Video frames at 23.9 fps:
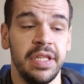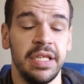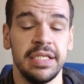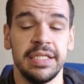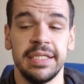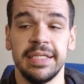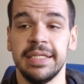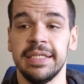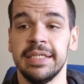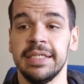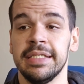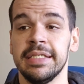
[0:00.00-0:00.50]

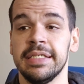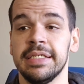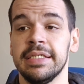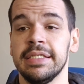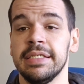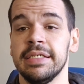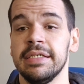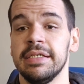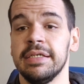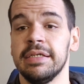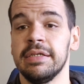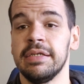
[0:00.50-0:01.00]
This
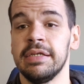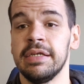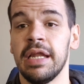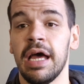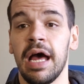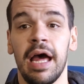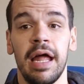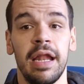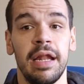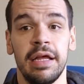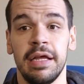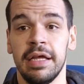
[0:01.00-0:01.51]
is
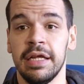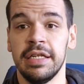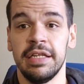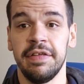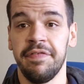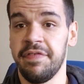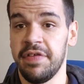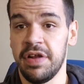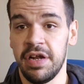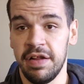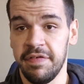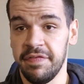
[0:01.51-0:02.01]
not a
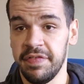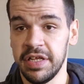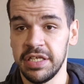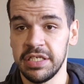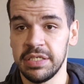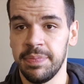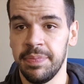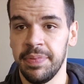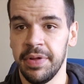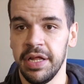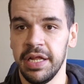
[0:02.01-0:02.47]
definitive list,